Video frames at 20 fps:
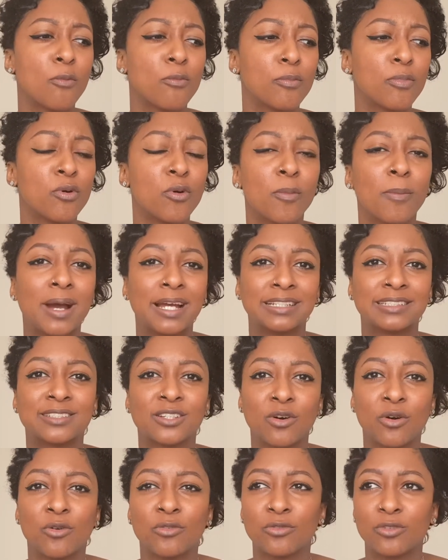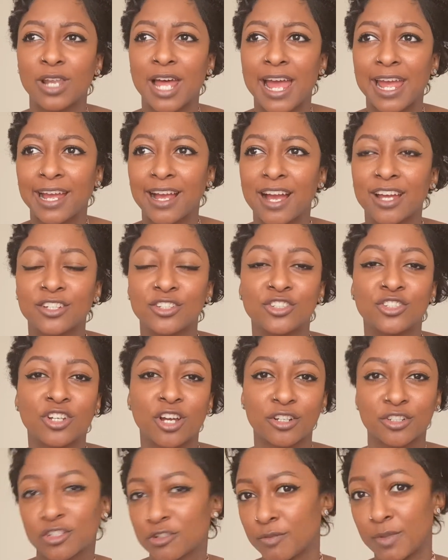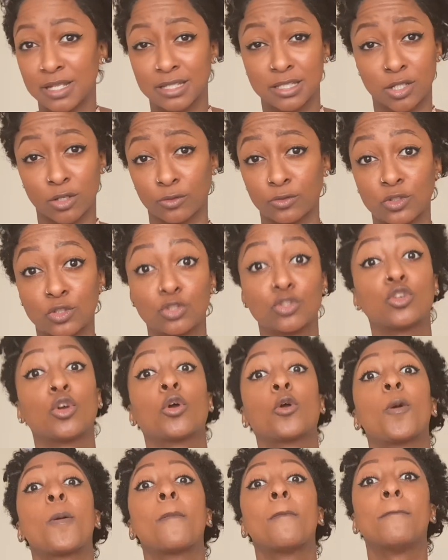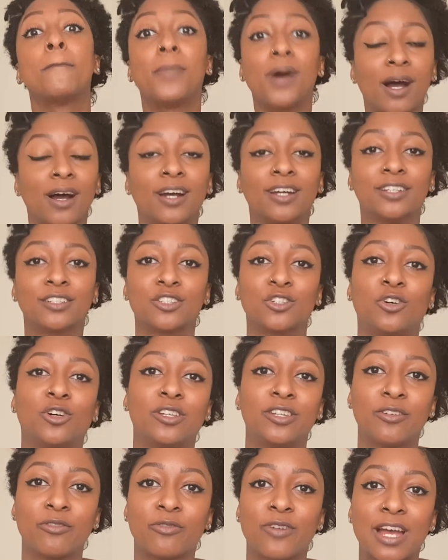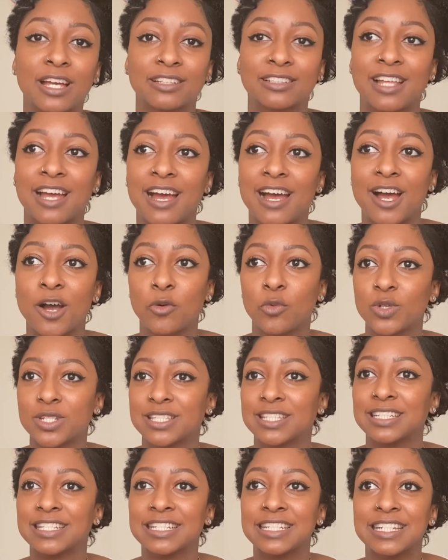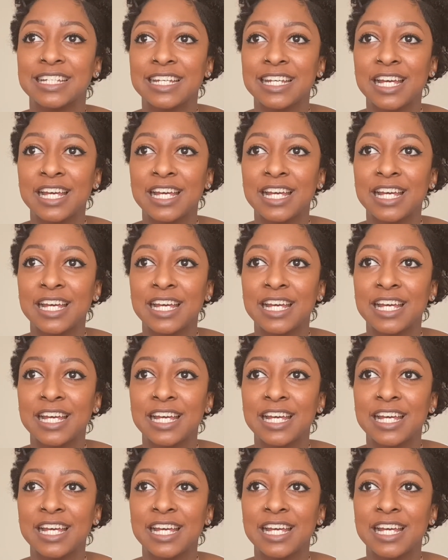put myself, like, I judged myself so much on the fact that I wasn't,